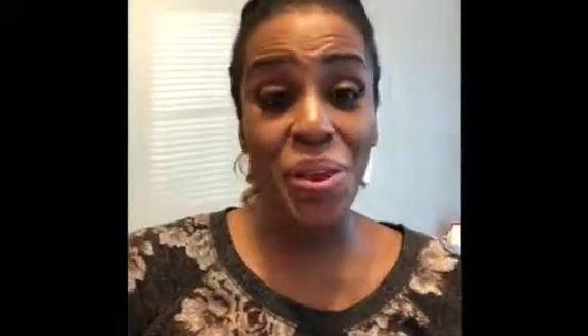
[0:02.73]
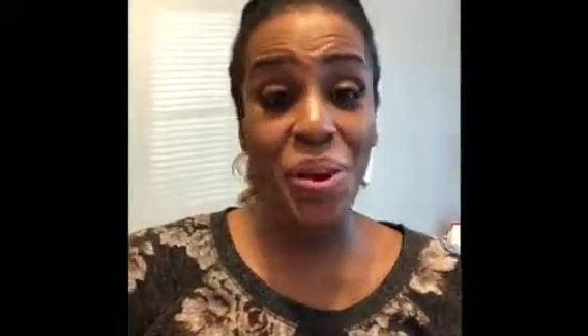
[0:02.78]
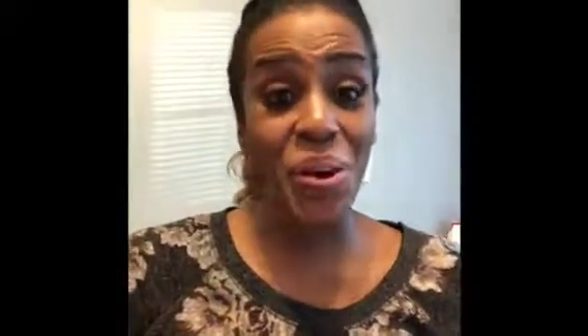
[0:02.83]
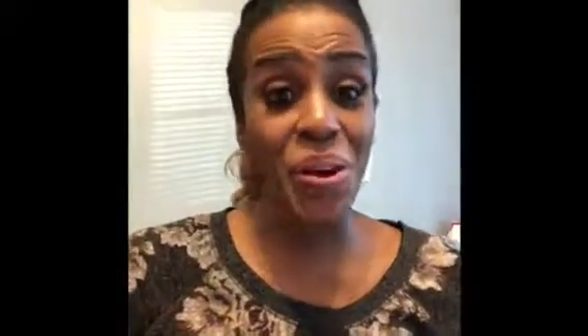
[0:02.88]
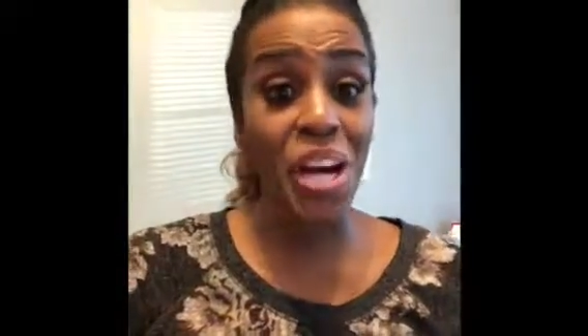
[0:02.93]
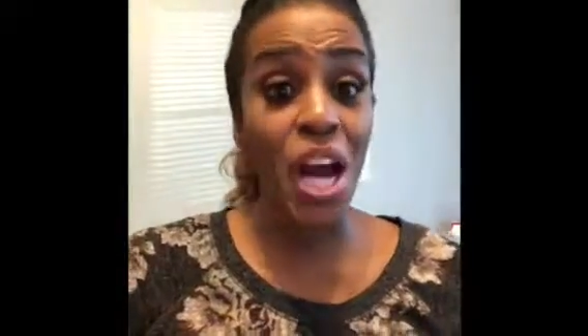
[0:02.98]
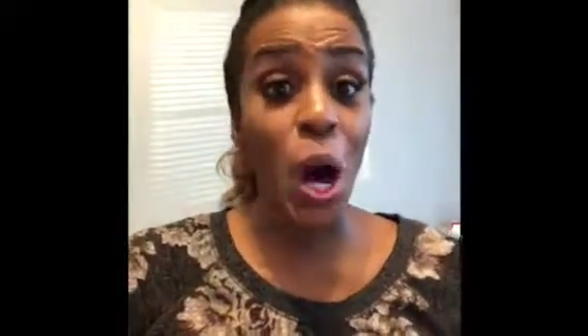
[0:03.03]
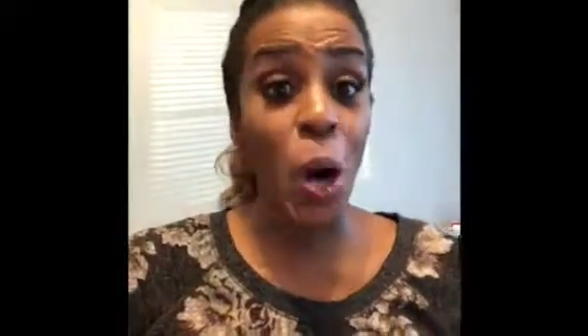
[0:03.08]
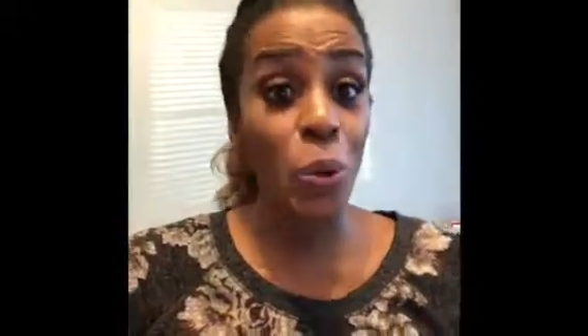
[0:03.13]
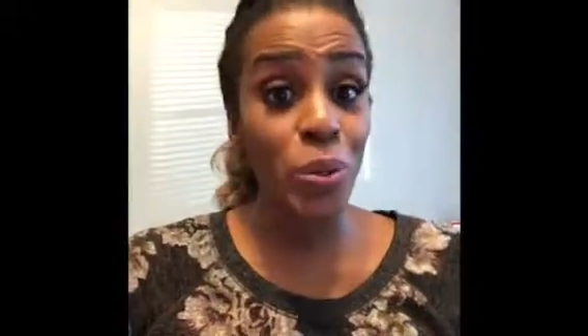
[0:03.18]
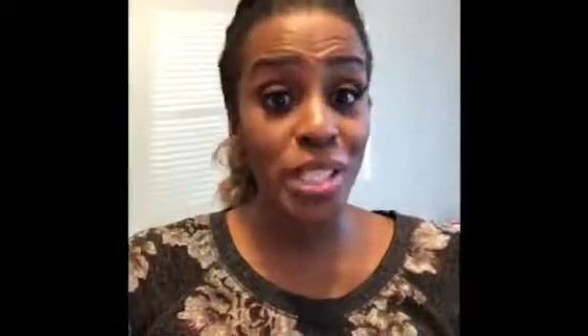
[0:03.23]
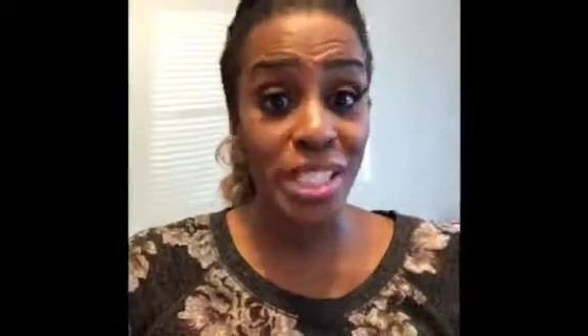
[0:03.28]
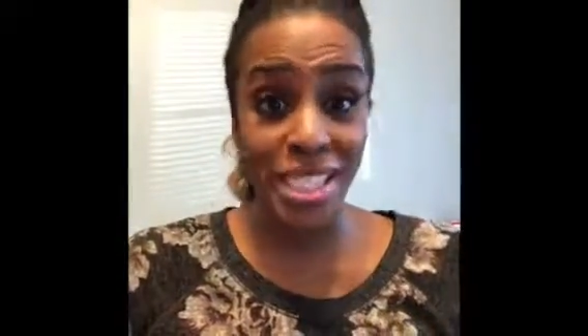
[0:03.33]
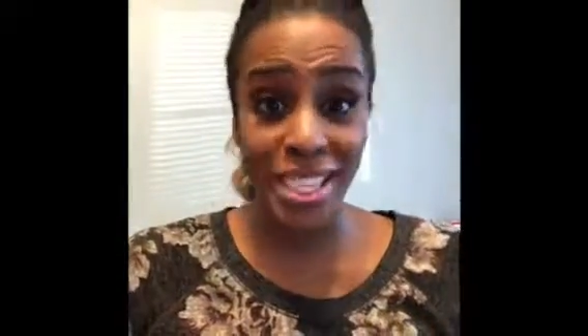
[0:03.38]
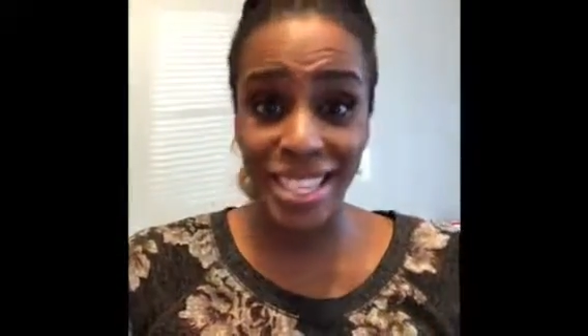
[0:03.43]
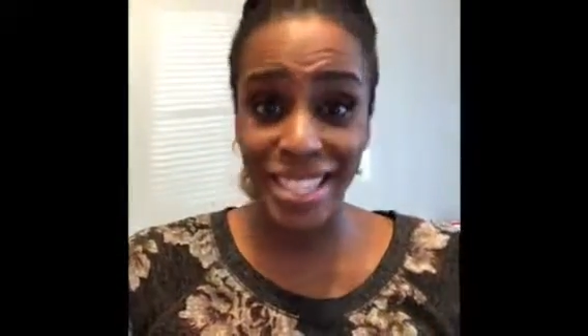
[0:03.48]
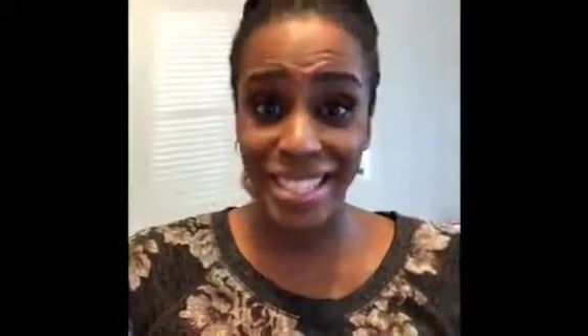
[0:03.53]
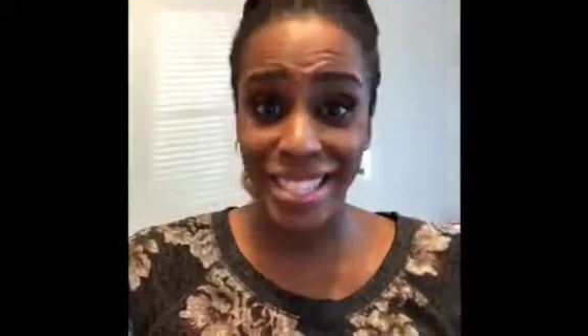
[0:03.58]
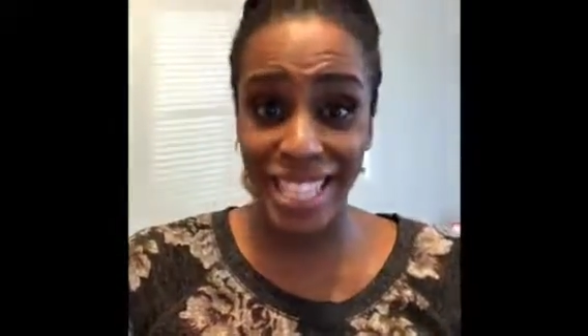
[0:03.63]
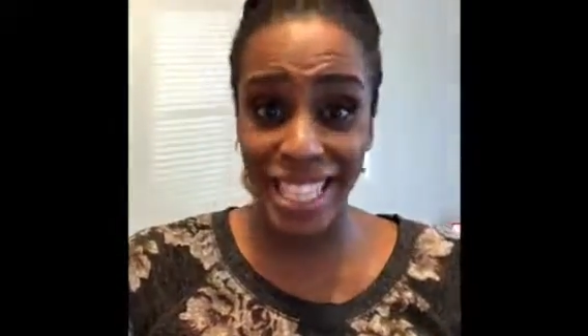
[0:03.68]
your
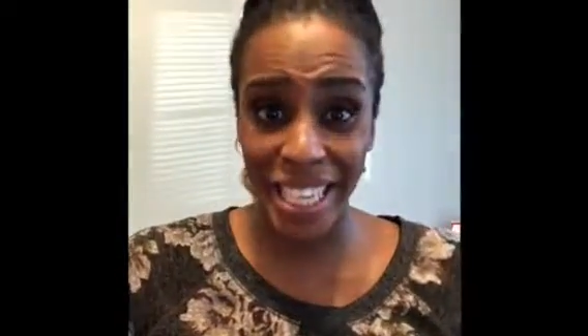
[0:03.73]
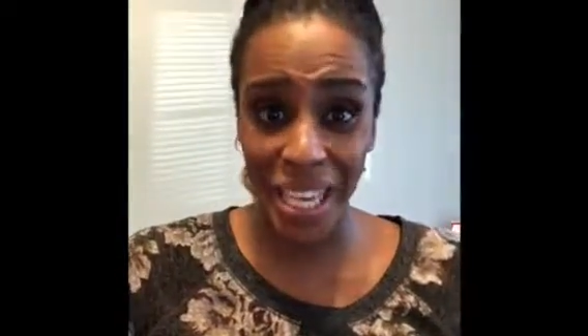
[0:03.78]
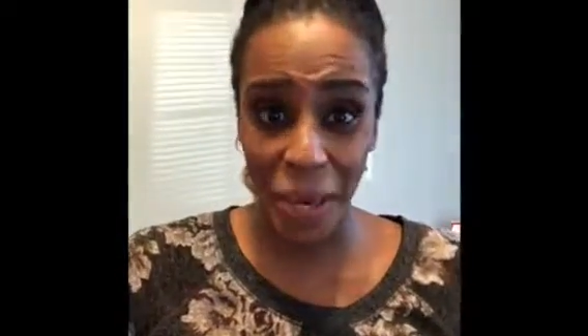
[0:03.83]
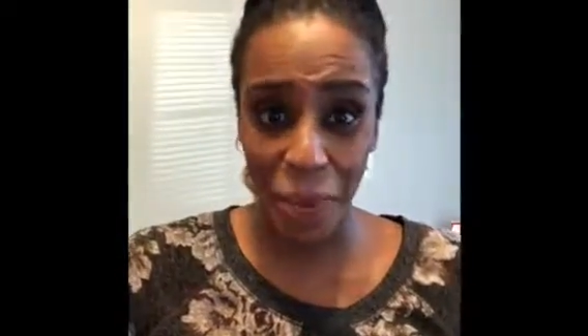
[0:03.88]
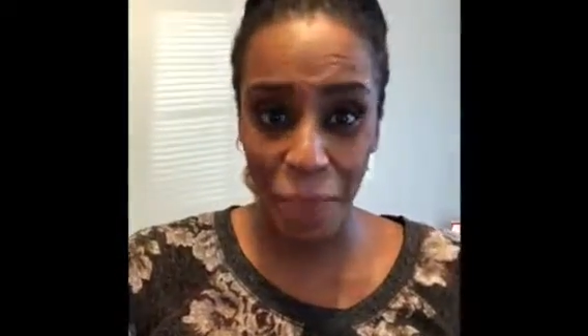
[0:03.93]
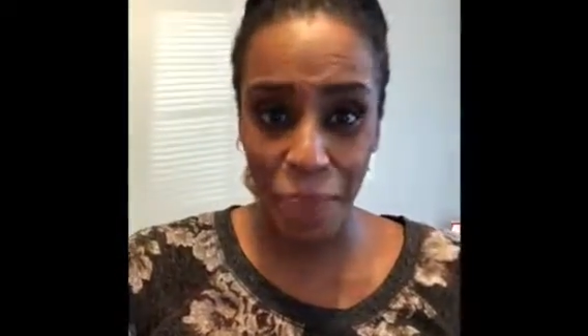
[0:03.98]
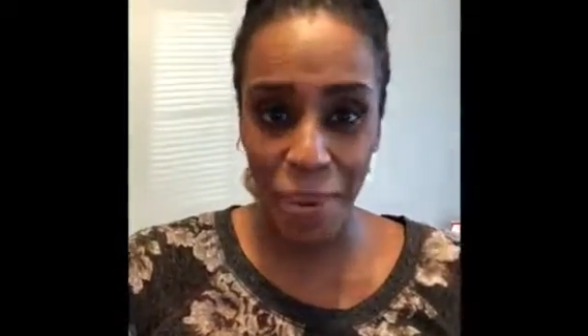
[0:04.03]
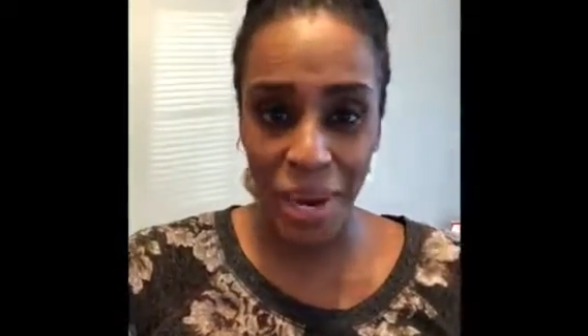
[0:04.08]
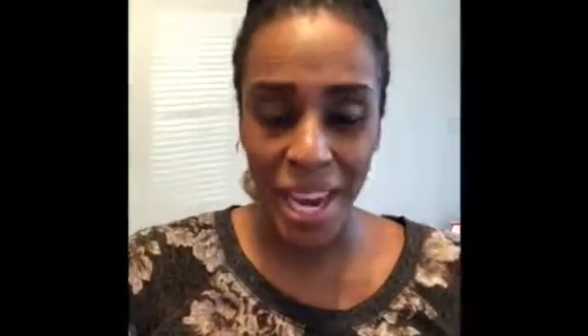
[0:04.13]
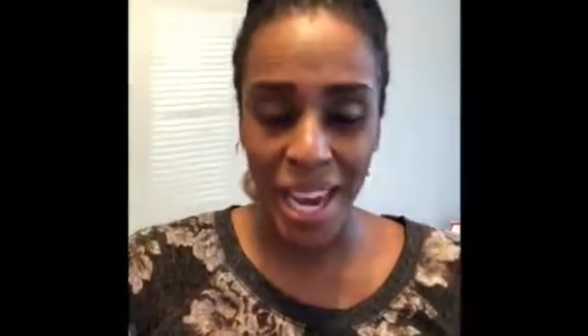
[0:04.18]
coaching tip.